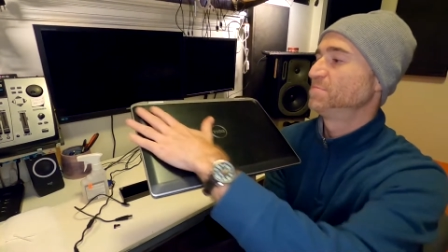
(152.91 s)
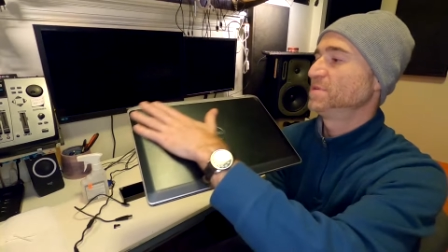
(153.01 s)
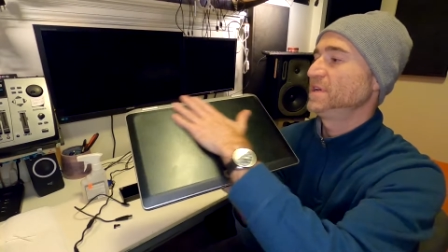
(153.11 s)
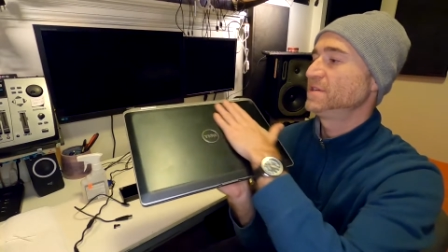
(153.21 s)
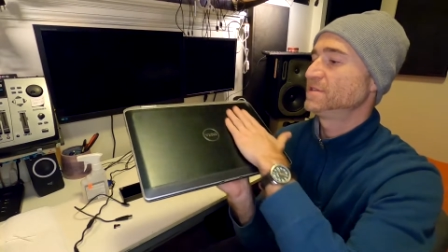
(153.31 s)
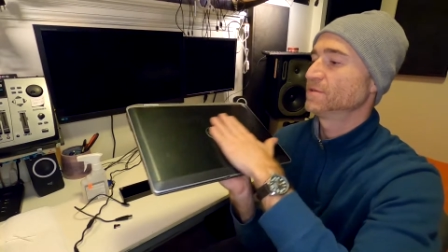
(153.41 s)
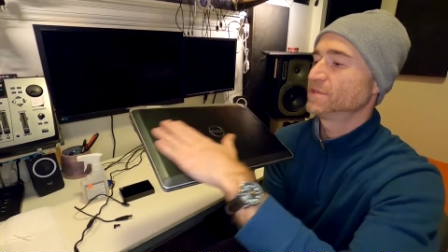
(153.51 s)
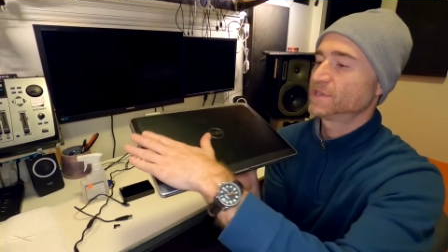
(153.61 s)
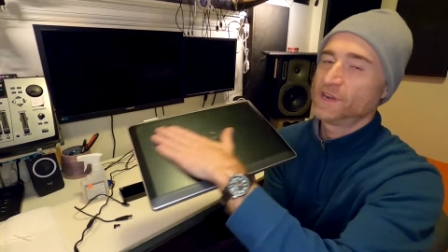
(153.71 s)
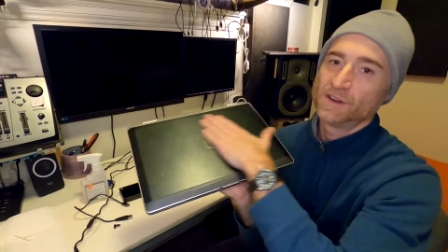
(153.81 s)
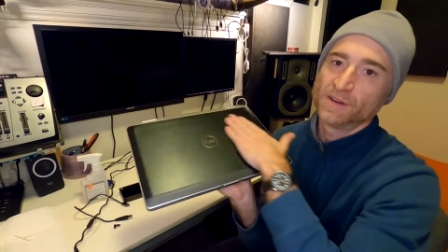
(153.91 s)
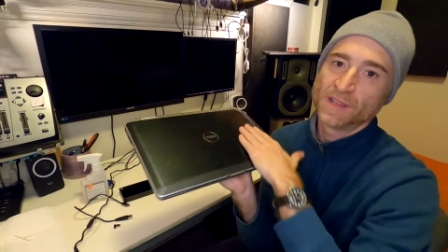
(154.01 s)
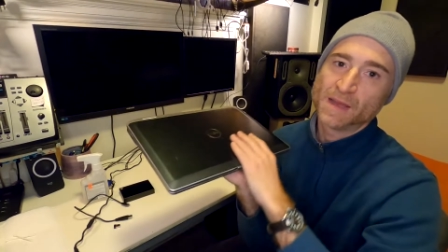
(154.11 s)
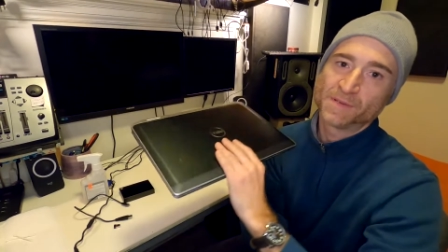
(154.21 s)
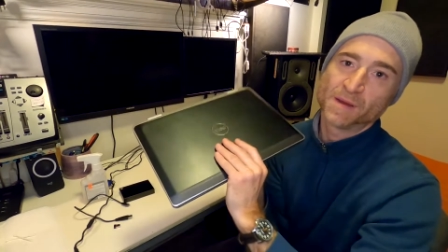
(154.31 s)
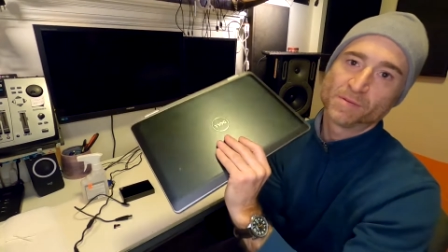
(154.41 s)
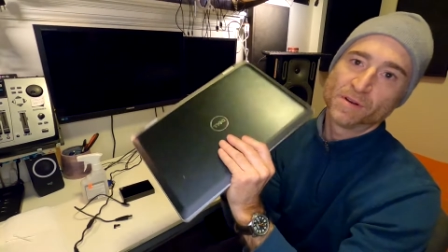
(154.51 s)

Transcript: Please don't just carry your laptop